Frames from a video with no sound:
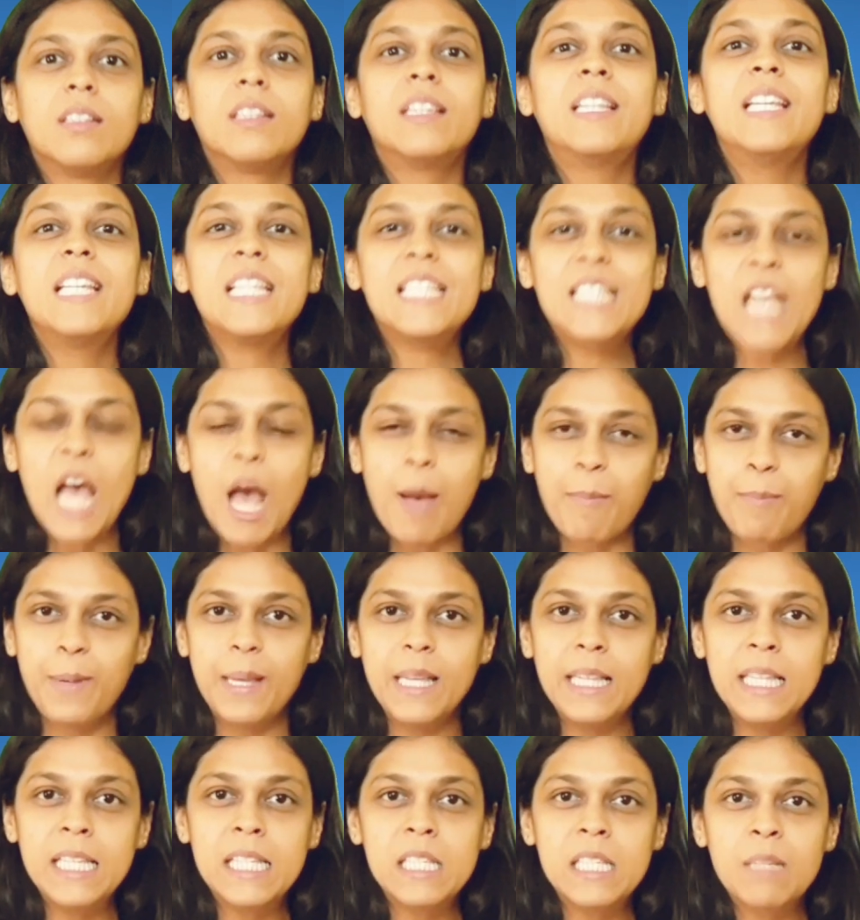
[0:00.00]
This
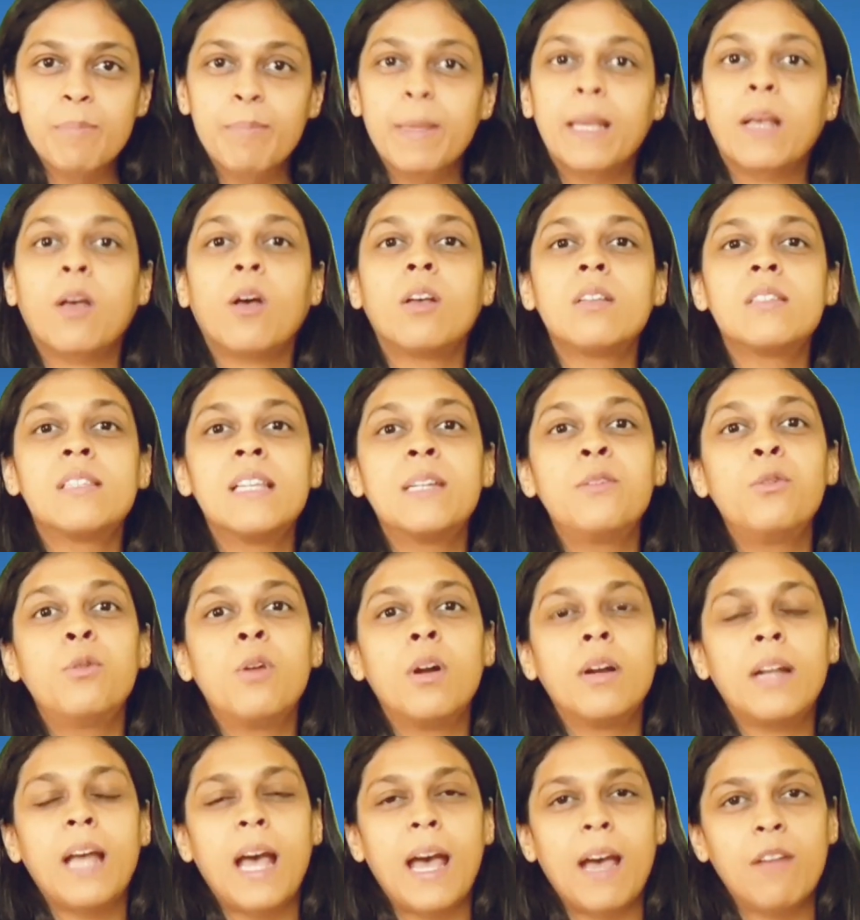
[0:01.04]
happens because they do
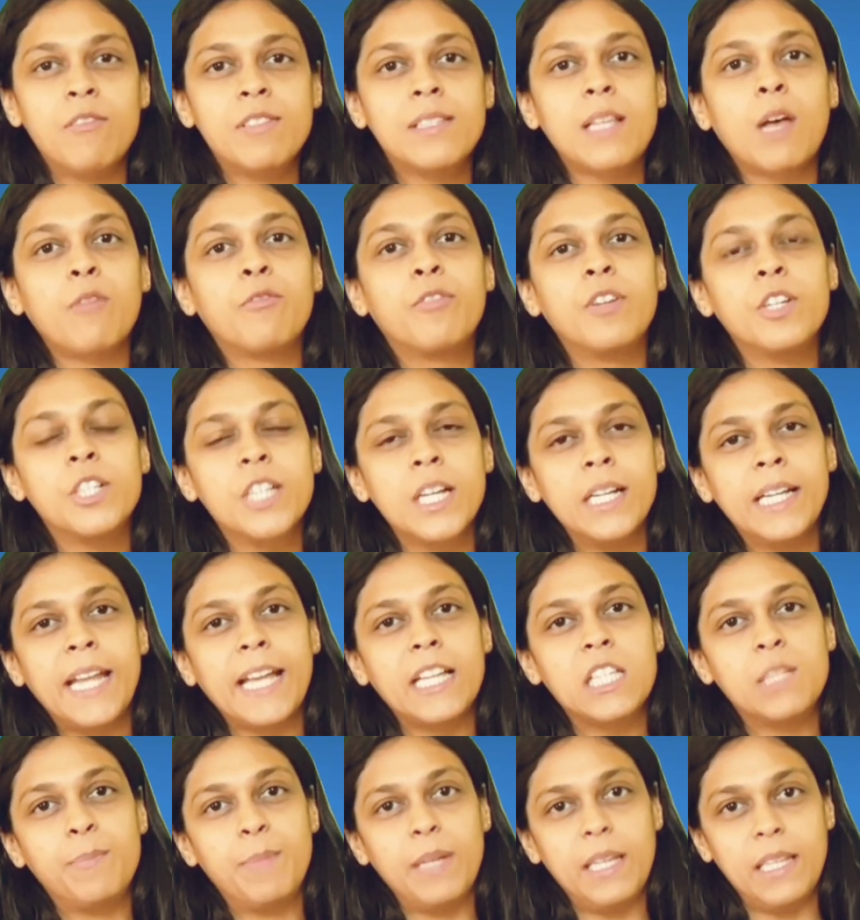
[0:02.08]
not have sufficient
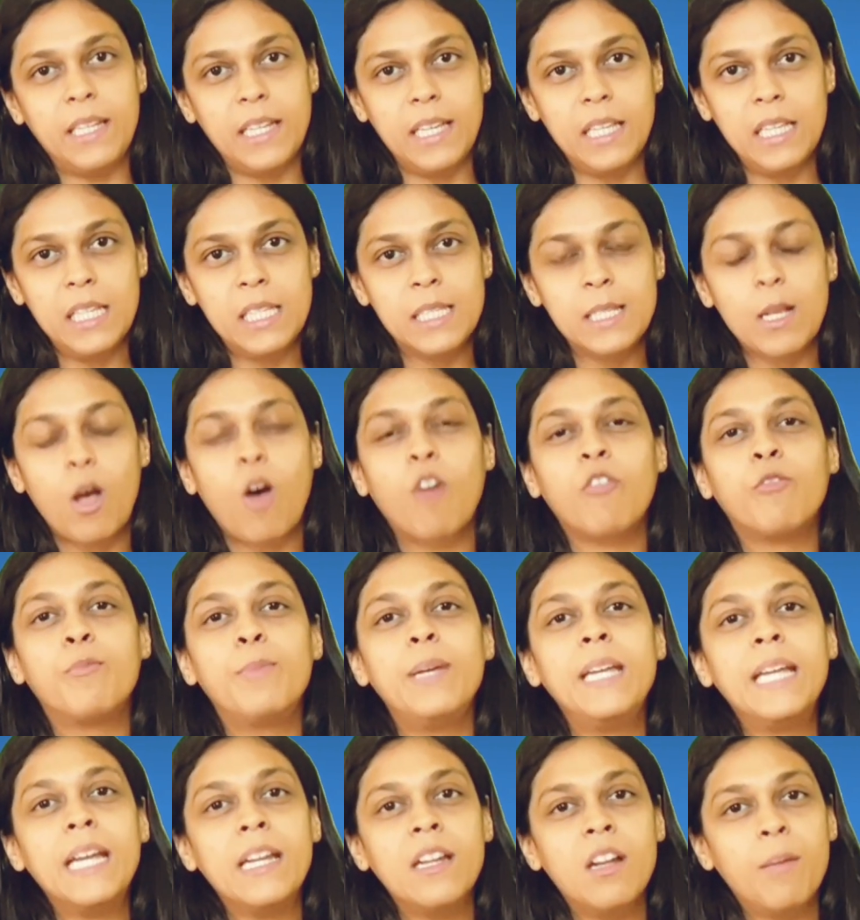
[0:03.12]
experience of
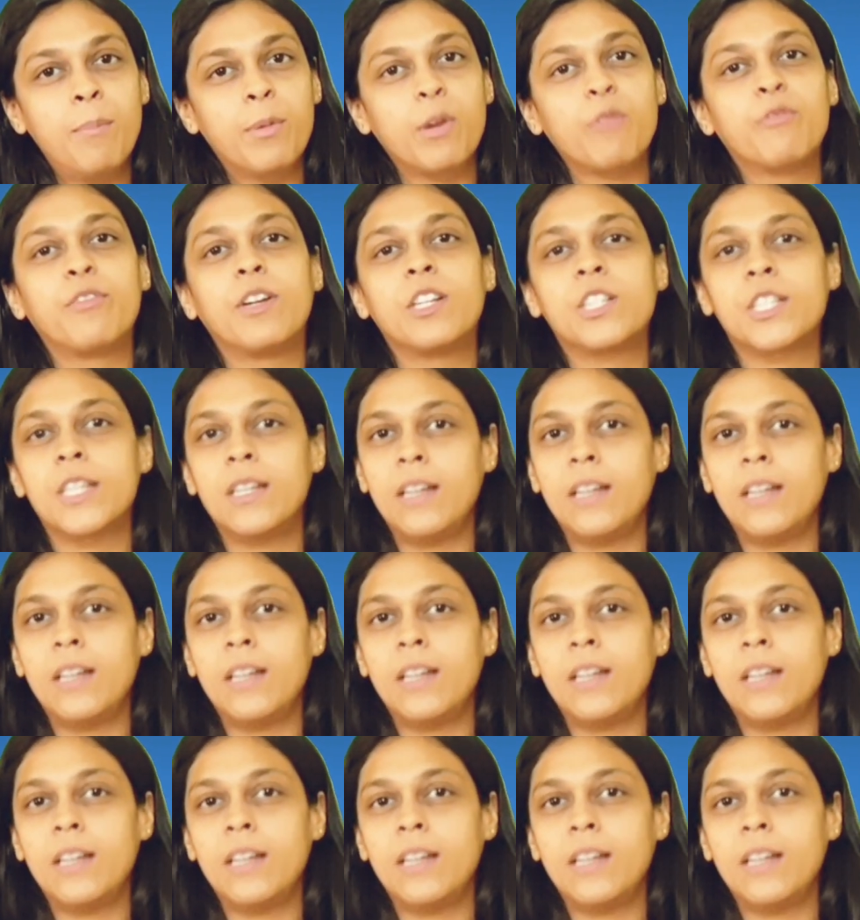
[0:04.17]
being in a professional